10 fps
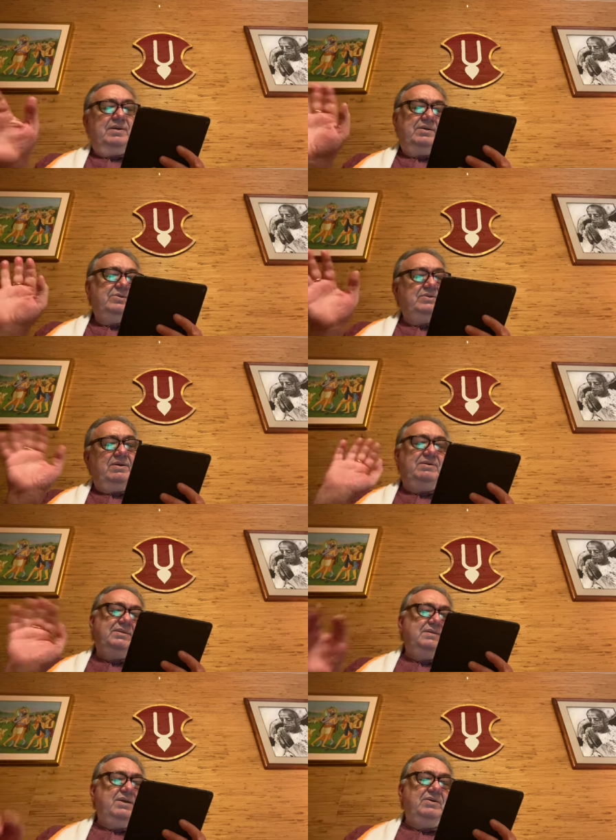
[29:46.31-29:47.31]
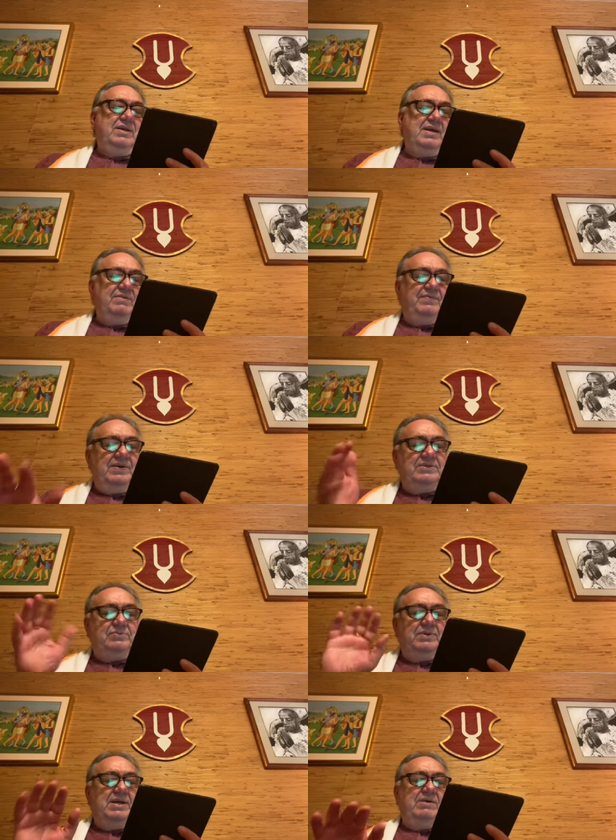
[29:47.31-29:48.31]
Krishna says, No, that offense
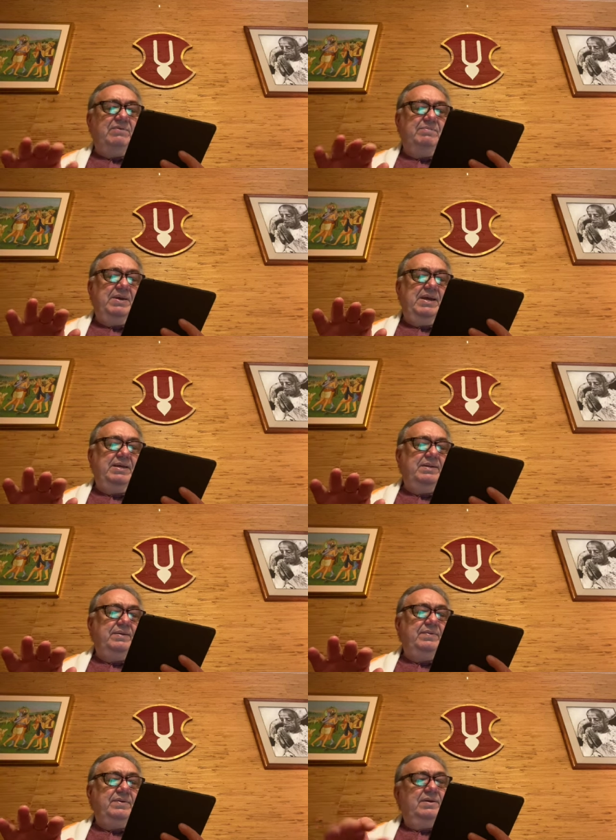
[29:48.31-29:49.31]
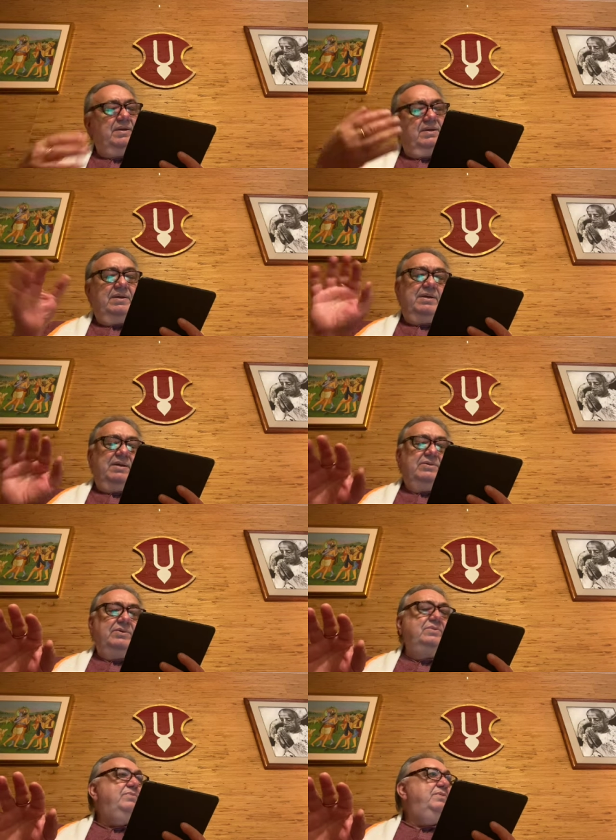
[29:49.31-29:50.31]
will not remain.
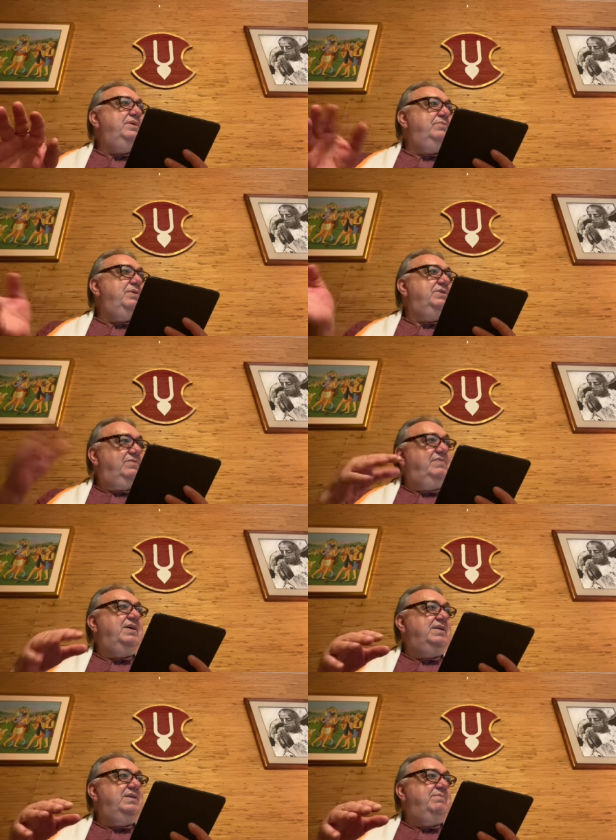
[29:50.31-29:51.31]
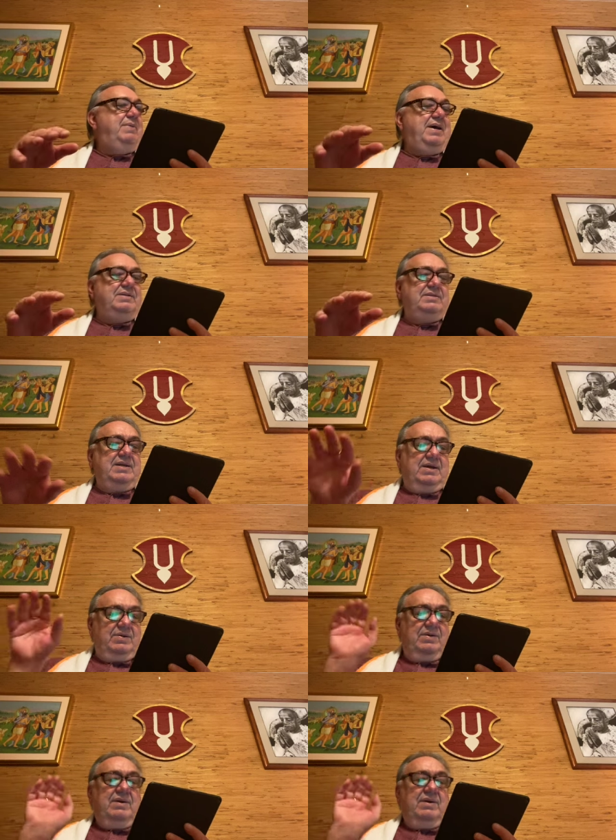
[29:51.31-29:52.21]
Don't worry what you've done in the past now.